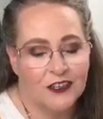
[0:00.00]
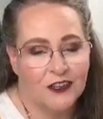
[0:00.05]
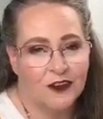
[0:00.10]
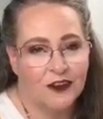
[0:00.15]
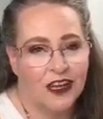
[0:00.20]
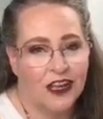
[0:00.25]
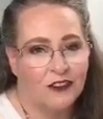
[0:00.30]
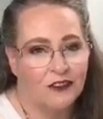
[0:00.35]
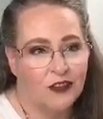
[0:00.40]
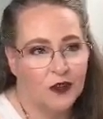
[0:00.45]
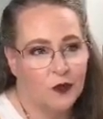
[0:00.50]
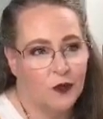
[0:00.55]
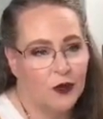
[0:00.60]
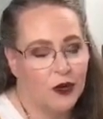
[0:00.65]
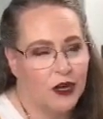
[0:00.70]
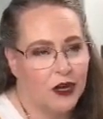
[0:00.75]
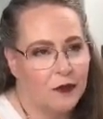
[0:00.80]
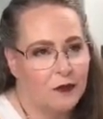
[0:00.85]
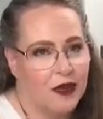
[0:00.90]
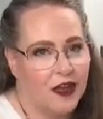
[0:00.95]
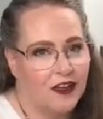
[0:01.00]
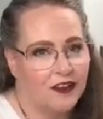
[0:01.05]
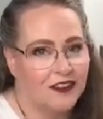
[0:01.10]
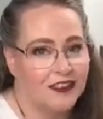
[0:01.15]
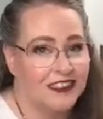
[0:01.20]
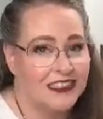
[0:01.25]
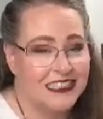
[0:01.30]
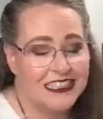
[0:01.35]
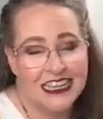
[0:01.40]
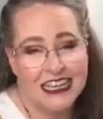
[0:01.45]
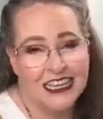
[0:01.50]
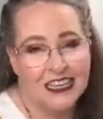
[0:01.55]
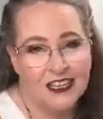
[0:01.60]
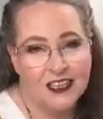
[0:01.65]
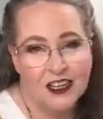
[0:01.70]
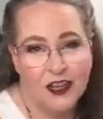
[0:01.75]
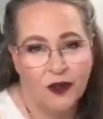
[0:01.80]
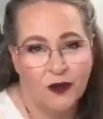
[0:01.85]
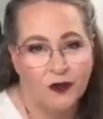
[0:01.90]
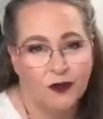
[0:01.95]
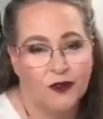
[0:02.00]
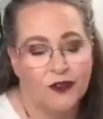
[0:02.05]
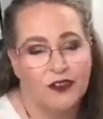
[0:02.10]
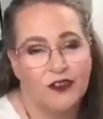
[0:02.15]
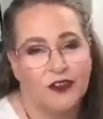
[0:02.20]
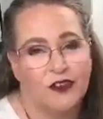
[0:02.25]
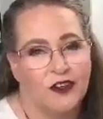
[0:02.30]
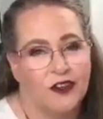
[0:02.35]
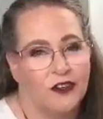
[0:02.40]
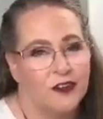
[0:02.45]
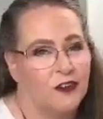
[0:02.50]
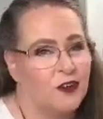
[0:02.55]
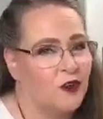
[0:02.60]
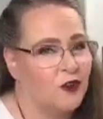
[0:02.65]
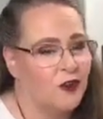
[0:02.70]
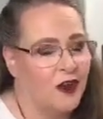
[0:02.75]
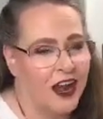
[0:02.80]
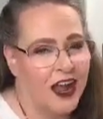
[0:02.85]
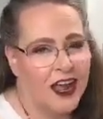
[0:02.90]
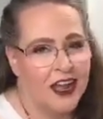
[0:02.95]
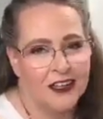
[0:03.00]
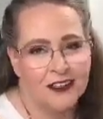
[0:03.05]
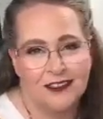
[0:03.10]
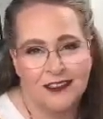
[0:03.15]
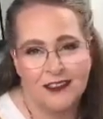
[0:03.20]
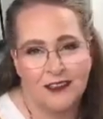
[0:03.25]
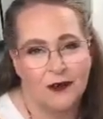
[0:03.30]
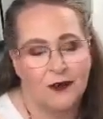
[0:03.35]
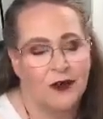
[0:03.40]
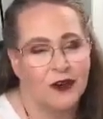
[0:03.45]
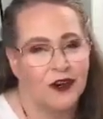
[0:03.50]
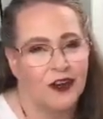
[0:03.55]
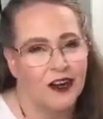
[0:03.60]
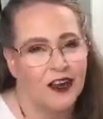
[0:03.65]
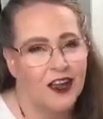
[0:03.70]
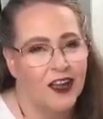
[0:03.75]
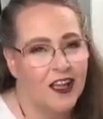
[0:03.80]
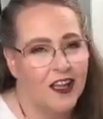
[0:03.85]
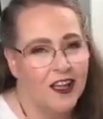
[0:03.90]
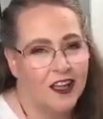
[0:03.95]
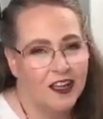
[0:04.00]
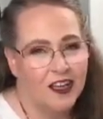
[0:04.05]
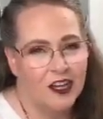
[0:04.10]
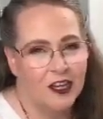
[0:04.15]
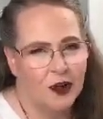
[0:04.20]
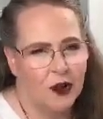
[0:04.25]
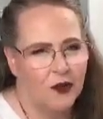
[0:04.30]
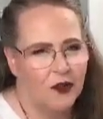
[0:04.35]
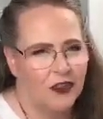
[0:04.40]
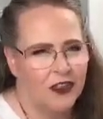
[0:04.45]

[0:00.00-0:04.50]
you don't have to worry about skin tones or grass or you know